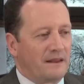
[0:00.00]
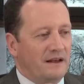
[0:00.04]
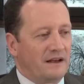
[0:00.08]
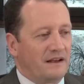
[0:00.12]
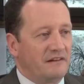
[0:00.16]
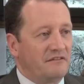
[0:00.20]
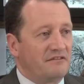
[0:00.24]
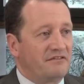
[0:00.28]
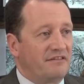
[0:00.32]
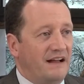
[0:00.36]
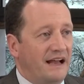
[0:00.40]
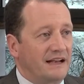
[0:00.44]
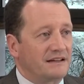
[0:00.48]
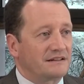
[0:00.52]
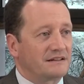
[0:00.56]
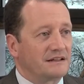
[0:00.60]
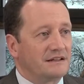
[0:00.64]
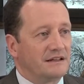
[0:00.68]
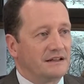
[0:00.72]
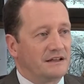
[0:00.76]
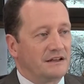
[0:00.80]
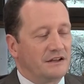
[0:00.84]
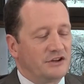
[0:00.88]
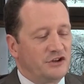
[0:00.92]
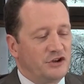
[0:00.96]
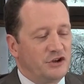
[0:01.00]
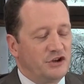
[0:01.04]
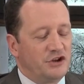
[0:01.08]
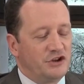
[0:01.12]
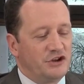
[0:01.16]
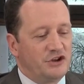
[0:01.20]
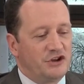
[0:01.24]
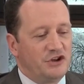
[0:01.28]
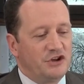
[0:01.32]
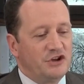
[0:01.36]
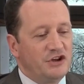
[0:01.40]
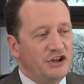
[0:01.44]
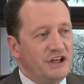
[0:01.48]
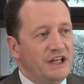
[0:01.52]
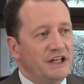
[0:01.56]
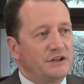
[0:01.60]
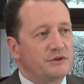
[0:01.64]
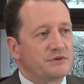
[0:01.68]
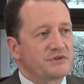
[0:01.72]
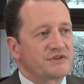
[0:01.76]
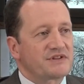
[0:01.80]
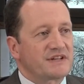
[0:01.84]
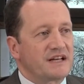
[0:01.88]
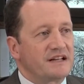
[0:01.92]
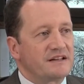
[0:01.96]
in fact, you need
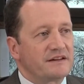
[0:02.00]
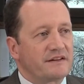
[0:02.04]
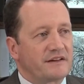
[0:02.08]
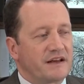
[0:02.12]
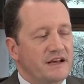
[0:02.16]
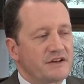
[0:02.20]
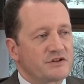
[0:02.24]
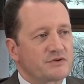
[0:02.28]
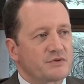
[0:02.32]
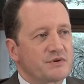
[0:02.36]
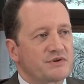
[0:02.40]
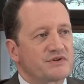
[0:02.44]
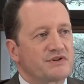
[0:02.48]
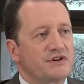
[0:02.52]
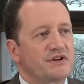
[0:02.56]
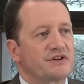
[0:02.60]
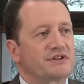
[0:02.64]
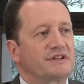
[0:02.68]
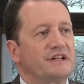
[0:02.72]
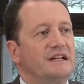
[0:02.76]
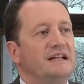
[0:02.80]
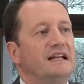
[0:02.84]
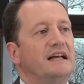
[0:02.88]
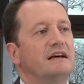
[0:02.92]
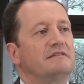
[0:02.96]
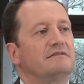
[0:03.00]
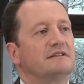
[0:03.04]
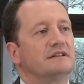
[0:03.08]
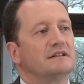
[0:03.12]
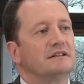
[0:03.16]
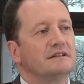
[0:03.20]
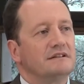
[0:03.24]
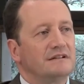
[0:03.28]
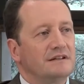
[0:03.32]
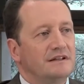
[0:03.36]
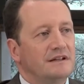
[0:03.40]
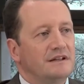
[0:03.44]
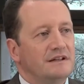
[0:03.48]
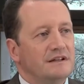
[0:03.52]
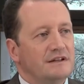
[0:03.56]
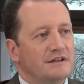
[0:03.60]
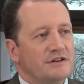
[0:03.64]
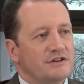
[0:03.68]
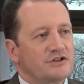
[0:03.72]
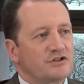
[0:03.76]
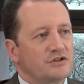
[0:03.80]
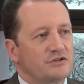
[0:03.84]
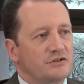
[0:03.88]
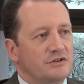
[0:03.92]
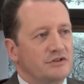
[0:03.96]
to standardize to a certain level
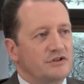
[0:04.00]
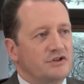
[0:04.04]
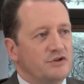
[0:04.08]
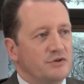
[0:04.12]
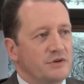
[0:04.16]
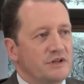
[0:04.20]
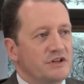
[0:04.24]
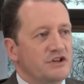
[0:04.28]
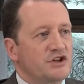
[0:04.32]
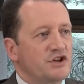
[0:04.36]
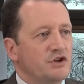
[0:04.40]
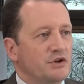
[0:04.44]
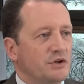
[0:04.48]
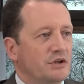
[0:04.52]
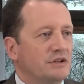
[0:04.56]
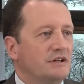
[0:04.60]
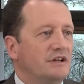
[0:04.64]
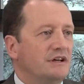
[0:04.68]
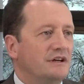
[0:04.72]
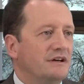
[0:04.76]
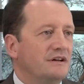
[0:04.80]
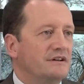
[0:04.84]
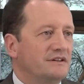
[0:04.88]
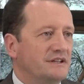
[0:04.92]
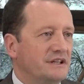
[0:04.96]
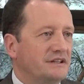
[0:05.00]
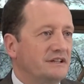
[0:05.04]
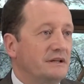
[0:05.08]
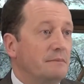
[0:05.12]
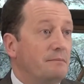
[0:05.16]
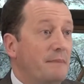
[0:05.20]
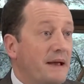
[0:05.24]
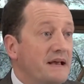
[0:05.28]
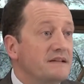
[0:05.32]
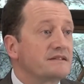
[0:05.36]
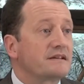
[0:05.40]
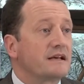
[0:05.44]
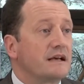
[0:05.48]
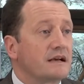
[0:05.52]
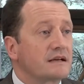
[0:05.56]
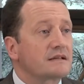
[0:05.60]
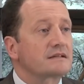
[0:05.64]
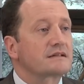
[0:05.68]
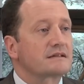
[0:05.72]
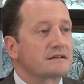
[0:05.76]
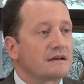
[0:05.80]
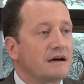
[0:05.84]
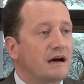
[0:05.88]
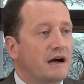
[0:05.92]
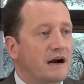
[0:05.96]
so that you ensure that the
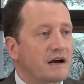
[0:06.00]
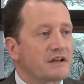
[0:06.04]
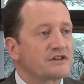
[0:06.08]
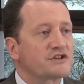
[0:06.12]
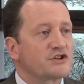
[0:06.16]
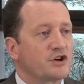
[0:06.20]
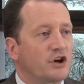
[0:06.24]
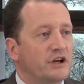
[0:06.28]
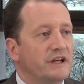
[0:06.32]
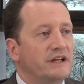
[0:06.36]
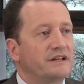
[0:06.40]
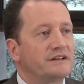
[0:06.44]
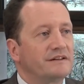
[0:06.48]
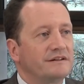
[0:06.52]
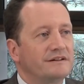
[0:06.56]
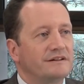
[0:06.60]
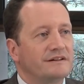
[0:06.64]
basics are solid,